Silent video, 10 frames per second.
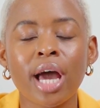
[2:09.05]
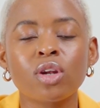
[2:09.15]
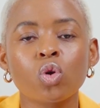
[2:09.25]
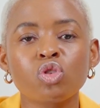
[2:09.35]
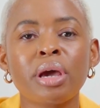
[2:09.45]

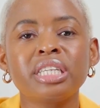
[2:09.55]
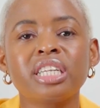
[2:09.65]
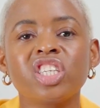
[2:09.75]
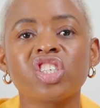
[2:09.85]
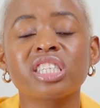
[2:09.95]
I'd
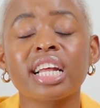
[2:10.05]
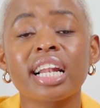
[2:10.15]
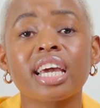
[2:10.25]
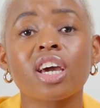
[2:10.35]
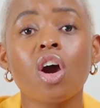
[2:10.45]
automatically just
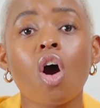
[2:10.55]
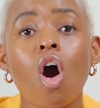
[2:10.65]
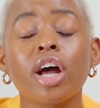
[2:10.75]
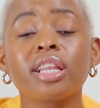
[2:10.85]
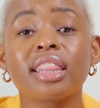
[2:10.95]
click
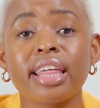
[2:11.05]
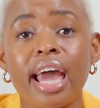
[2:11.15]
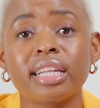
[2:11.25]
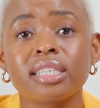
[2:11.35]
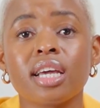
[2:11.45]
on
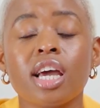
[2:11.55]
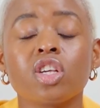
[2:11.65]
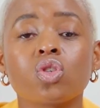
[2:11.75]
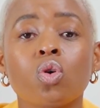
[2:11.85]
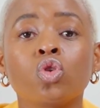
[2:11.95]
that
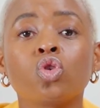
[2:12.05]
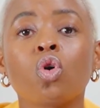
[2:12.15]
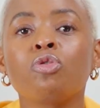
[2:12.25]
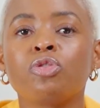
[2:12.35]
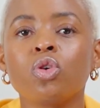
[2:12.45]
so to
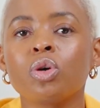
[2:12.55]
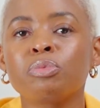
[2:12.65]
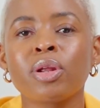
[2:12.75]
go view it.